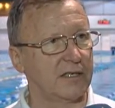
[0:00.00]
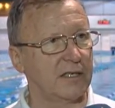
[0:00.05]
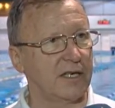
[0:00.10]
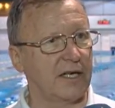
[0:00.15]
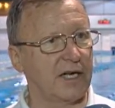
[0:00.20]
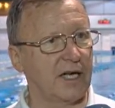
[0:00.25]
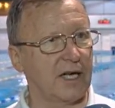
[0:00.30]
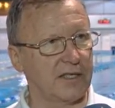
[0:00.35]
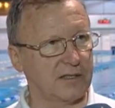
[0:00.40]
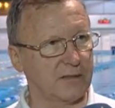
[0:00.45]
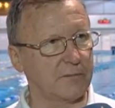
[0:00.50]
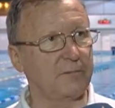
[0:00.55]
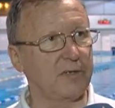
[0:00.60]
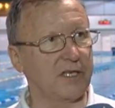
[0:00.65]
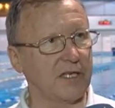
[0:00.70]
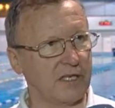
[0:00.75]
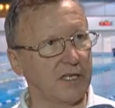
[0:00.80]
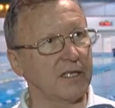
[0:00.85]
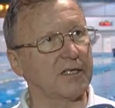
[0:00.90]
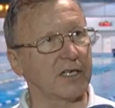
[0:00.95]
and
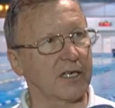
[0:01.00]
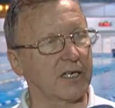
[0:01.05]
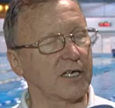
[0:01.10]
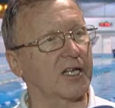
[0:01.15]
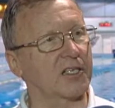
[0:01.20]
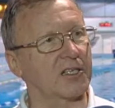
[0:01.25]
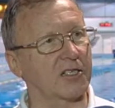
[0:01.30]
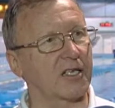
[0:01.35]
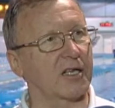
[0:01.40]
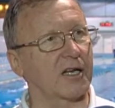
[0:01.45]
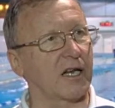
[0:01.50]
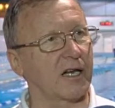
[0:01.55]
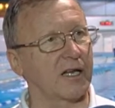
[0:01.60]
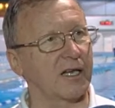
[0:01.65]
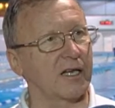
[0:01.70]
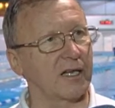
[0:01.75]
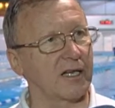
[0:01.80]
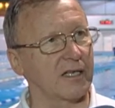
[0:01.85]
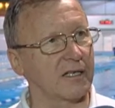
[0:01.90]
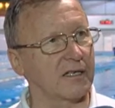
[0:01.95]
be
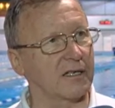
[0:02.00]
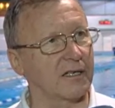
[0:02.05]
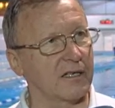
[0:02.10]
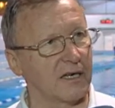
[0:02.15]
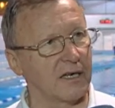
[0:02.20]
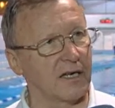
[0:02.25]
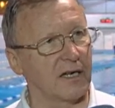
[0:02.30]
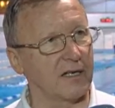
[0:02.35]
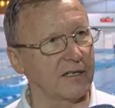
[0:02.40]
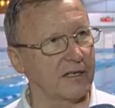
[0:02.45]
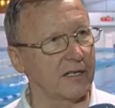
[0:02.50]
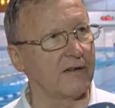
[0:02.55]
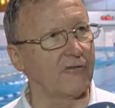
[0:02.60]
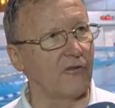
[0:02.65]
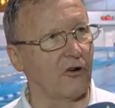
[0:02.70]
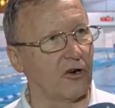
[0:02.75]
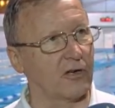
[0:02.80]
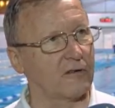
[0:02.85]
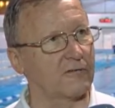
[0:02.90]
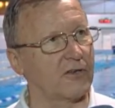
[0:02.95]
internationally
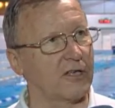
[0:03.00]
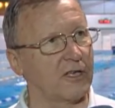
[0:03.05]
involved